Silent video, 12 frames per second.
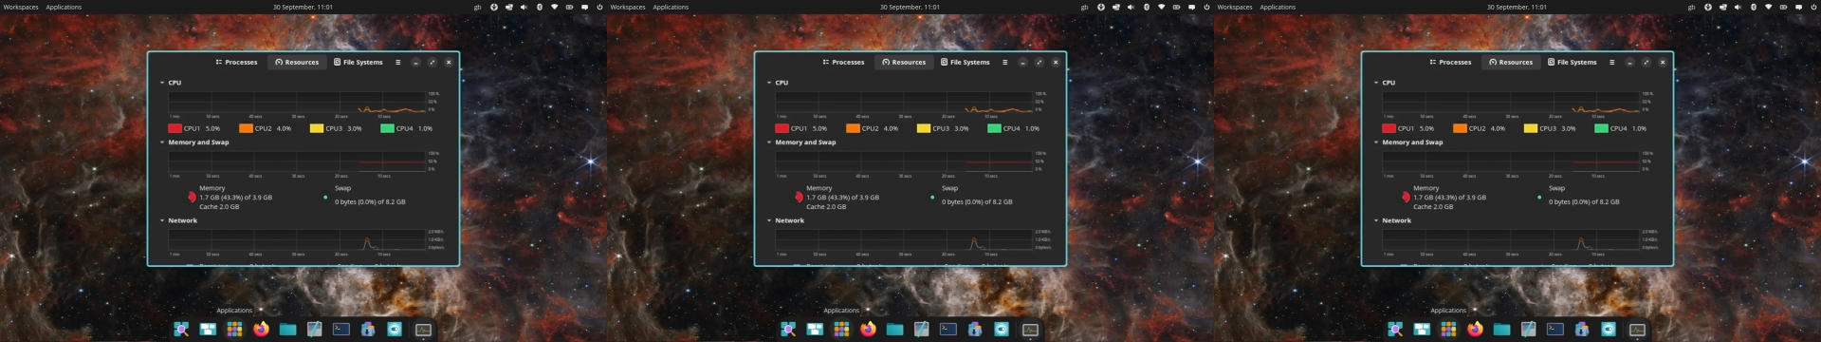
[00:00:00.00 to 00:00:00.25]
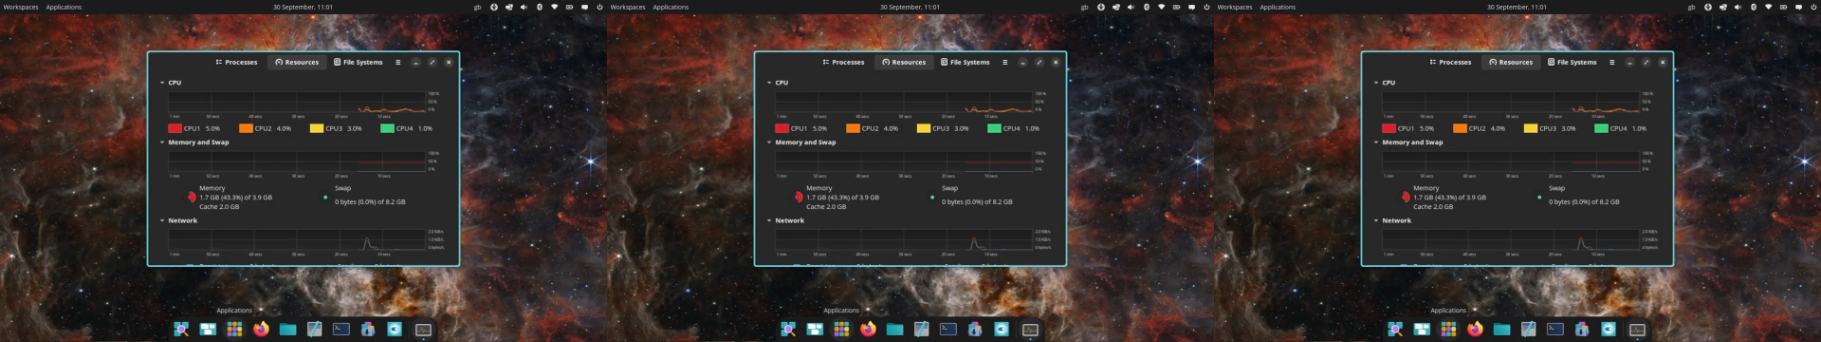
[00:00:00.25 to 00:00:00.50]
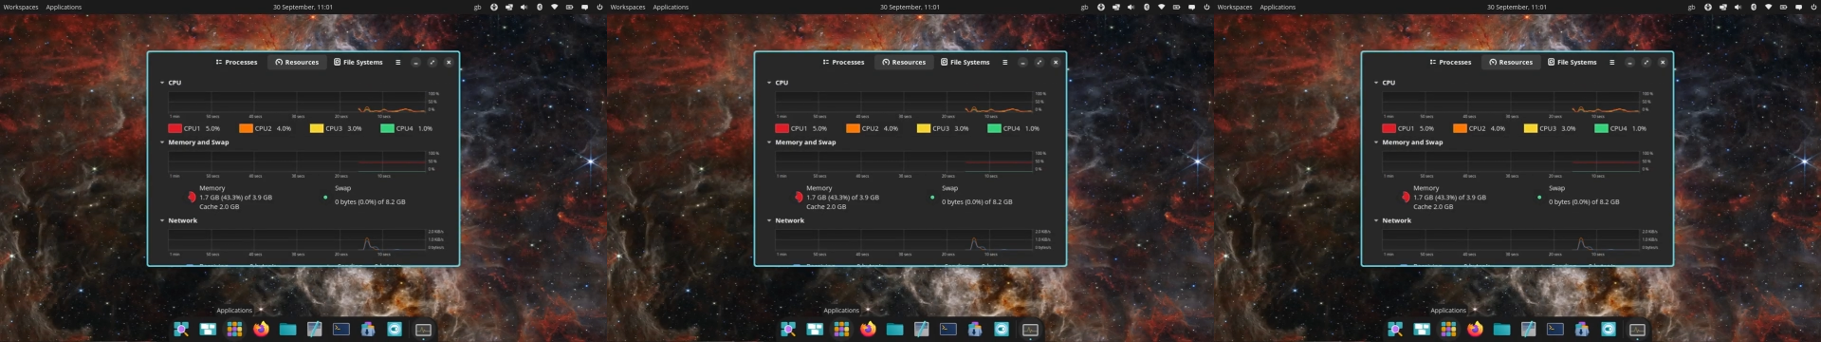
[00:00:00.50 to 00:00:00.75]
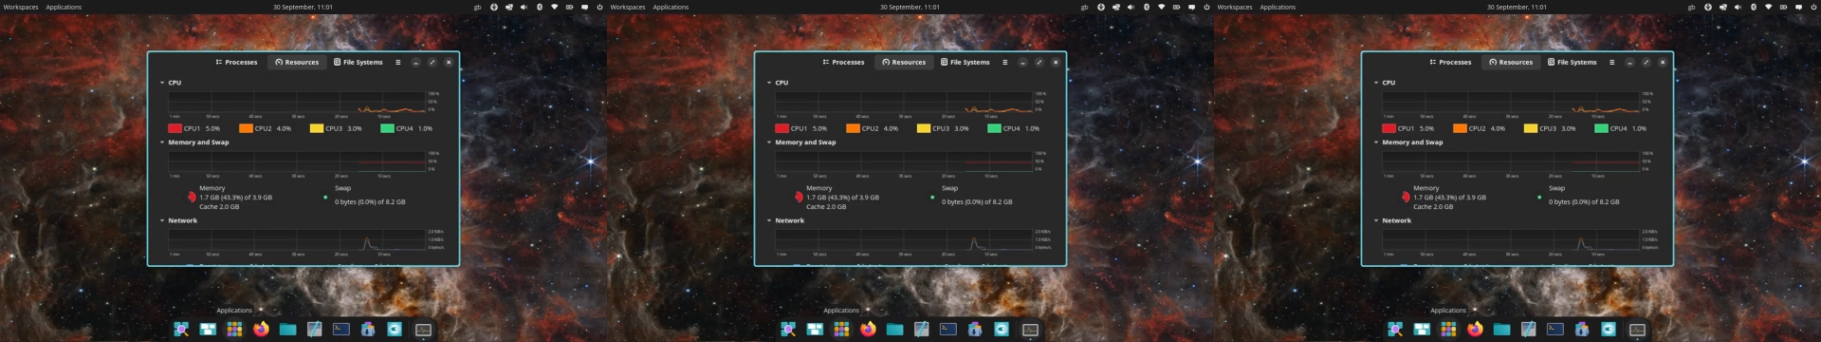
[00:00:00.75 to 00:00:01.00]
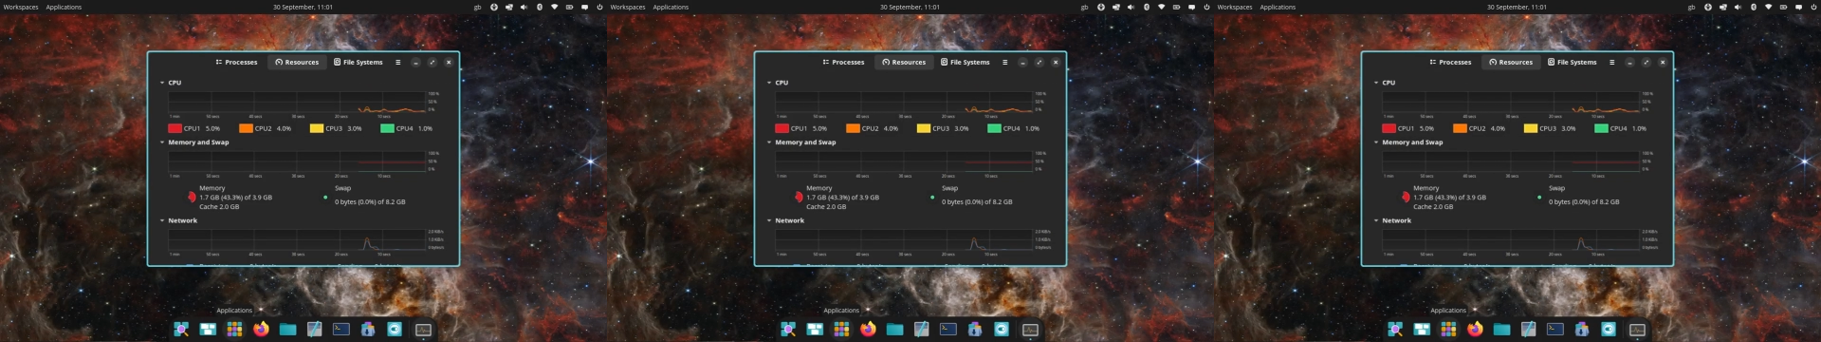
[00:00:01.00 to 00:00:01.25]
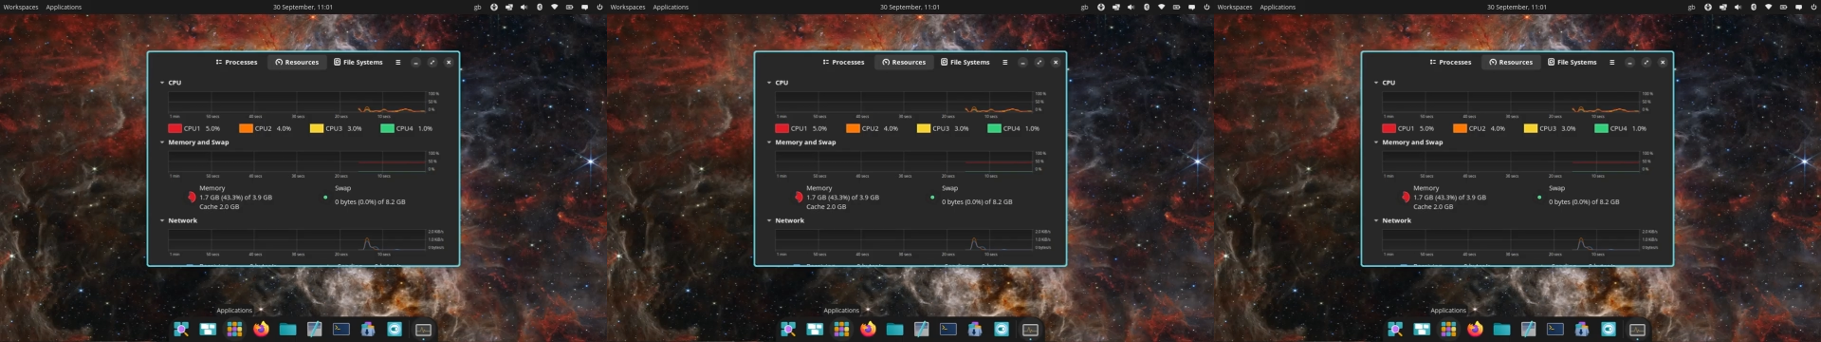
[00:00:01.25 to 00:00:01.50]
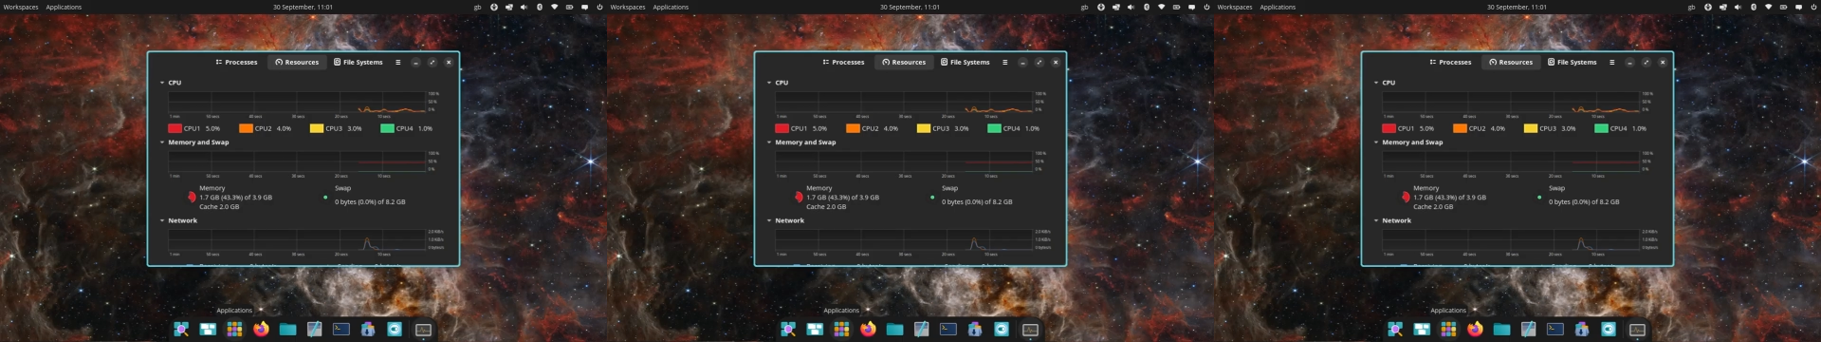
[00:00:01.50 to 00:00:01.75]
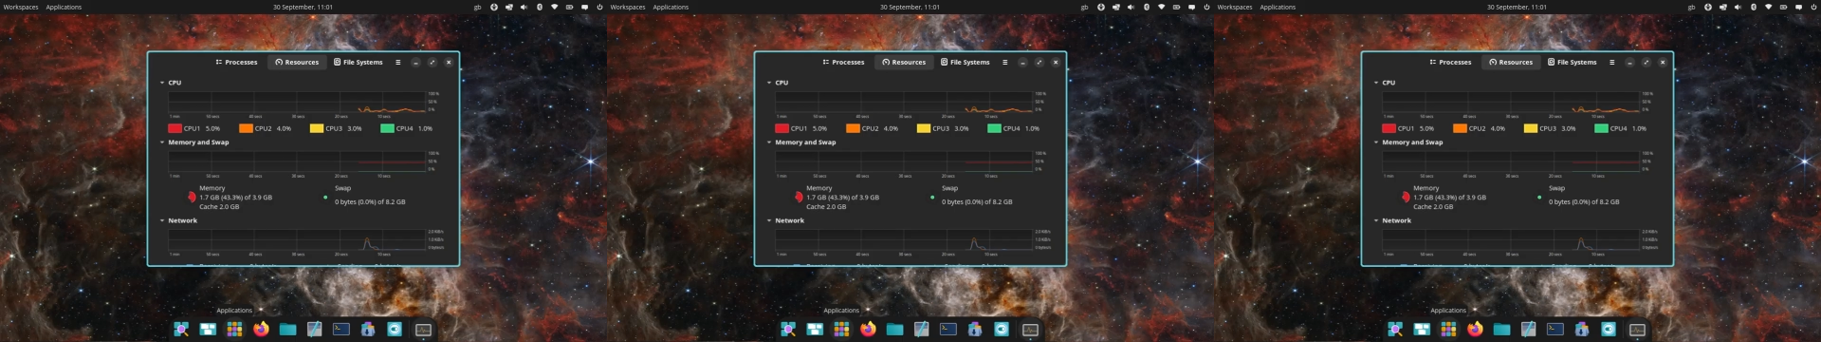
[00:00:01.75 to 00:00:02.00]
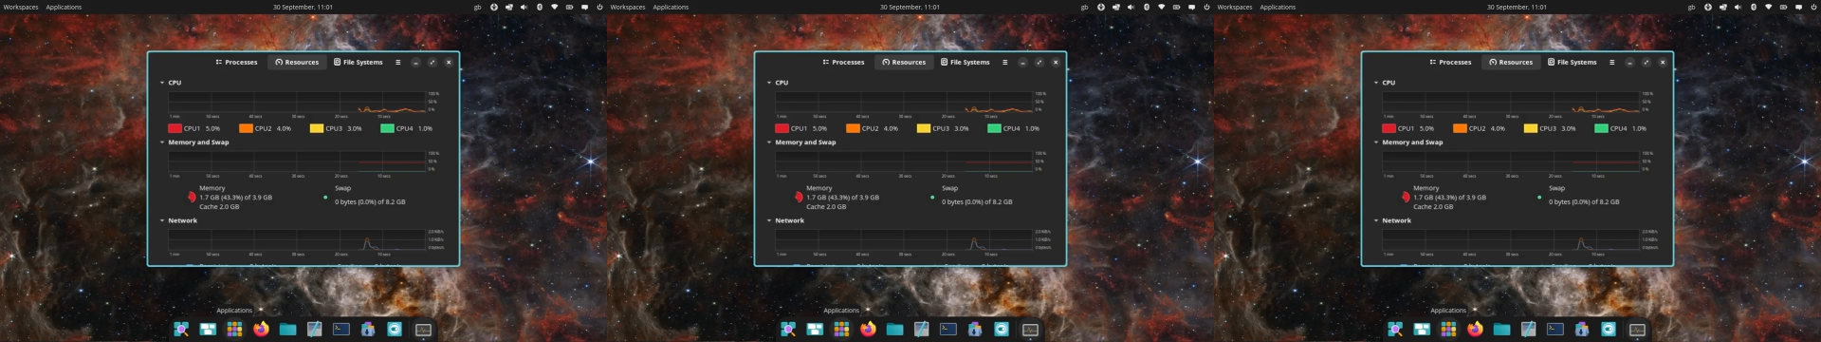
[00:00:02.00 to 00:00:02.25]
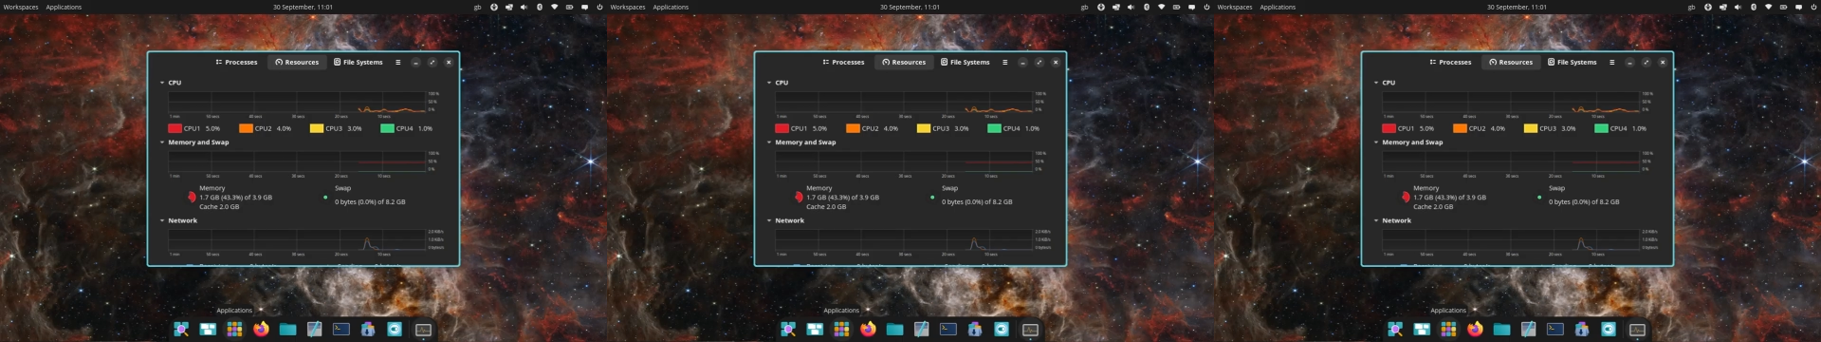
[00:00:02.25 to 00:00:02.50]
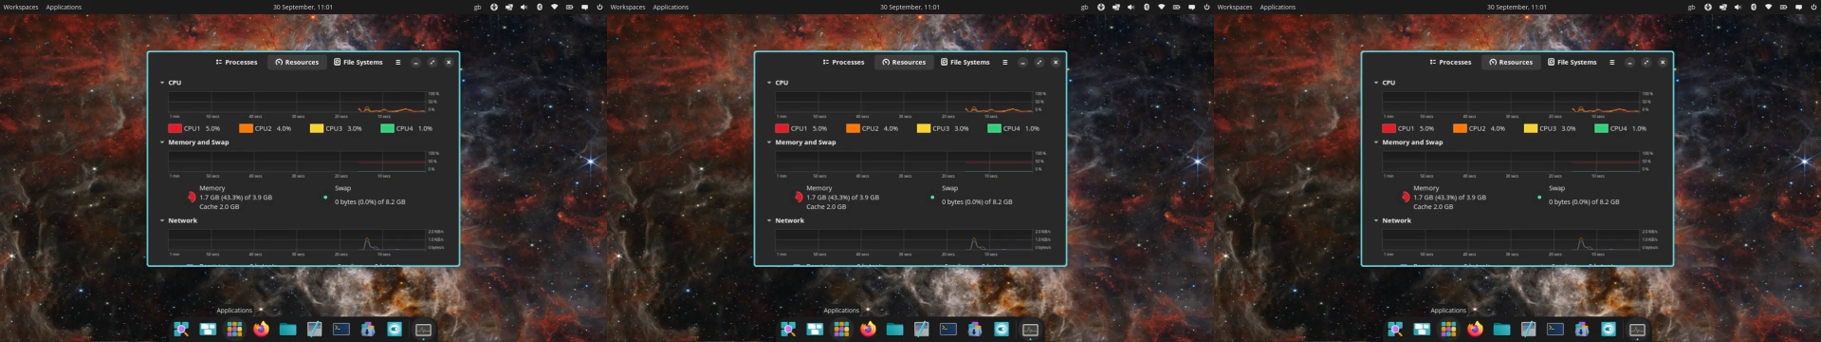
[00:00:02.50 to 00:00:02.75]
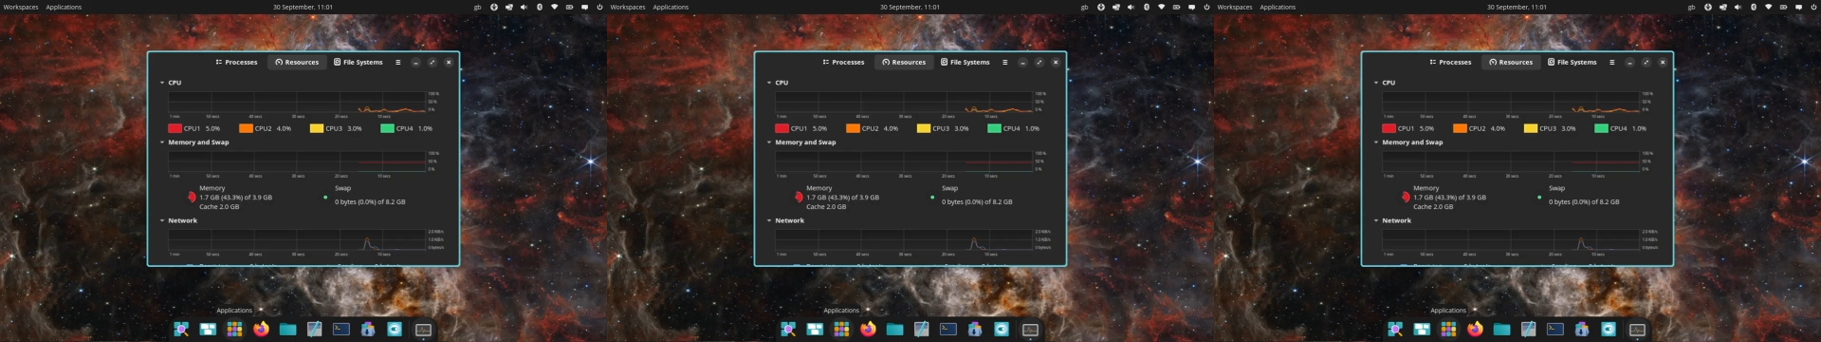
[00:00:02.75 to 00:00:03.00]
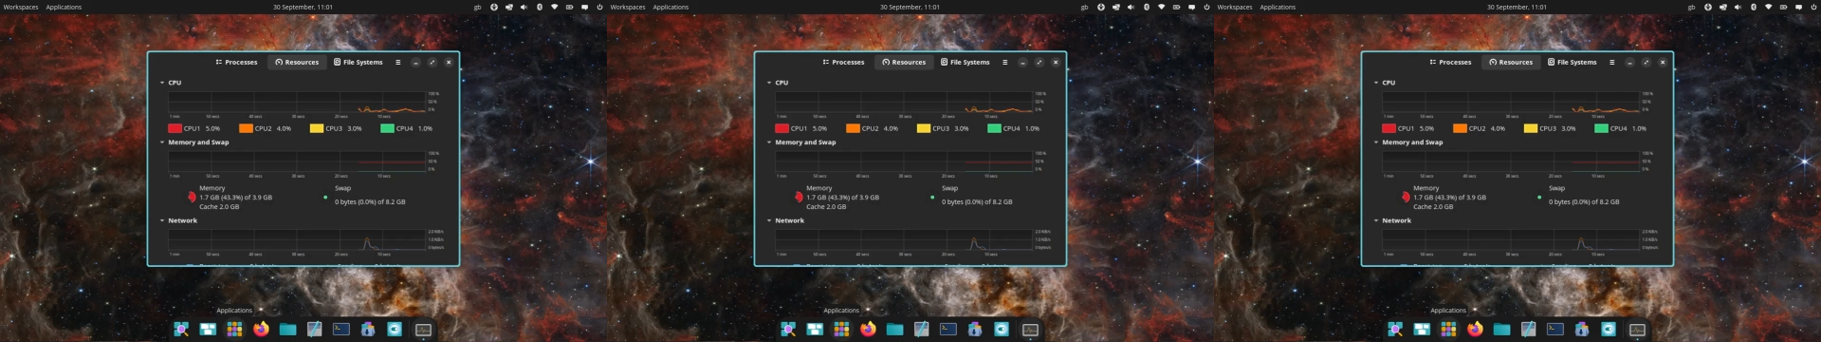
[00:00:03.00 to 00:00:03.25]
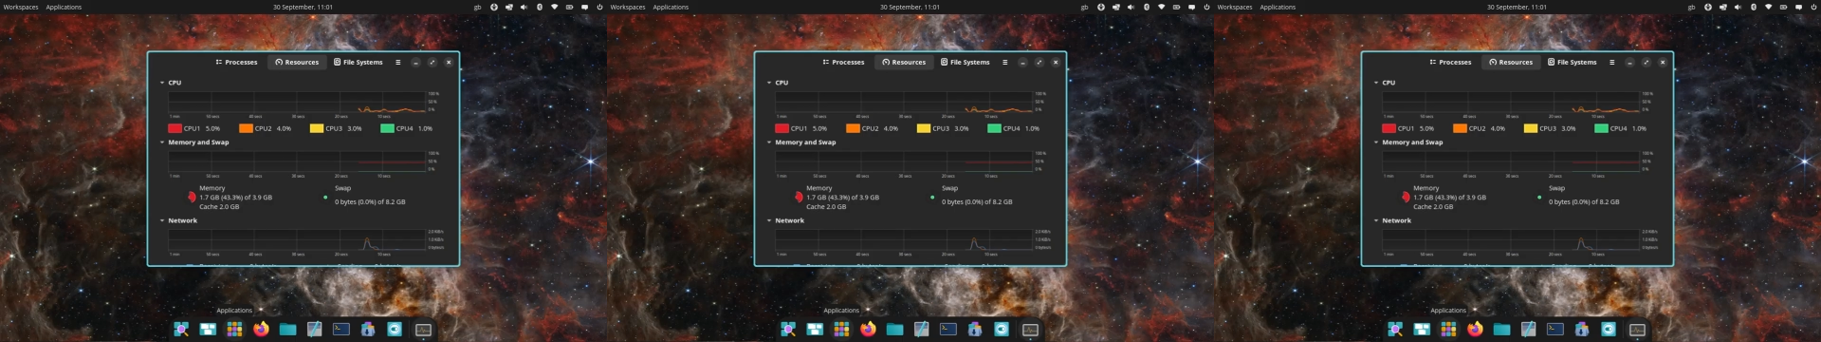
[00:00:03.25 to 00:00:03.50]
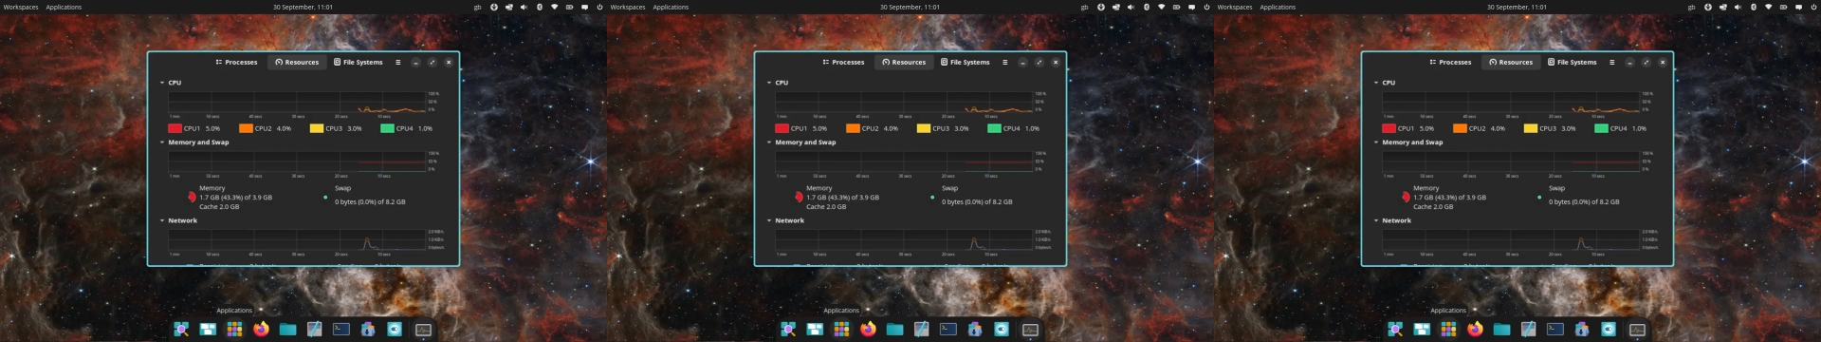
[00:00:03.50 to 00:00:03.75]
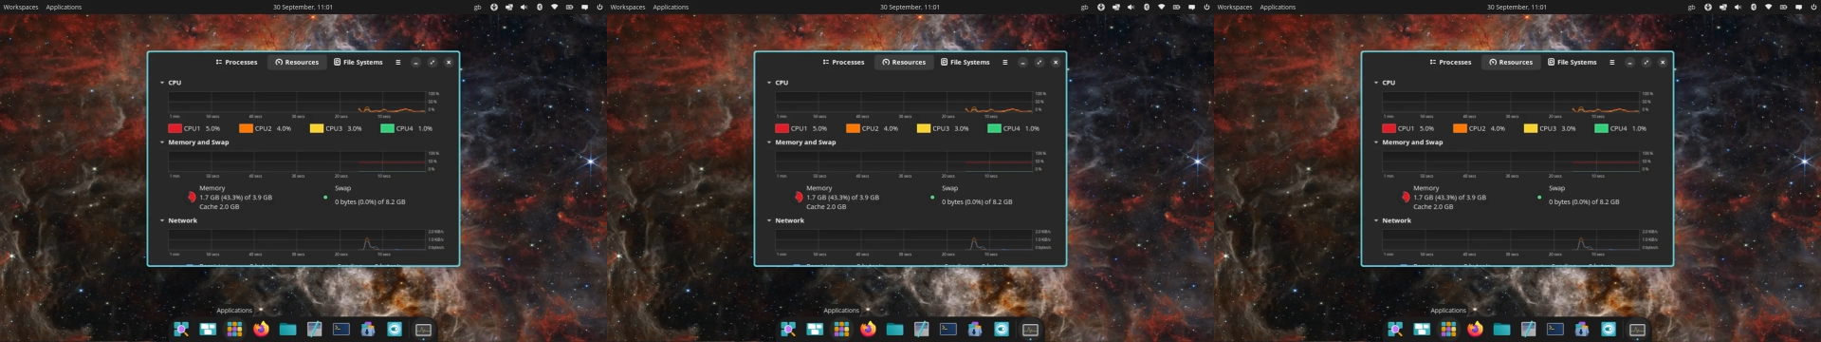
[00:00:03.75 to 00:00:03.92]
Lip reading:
Nobody's mouth can be seen.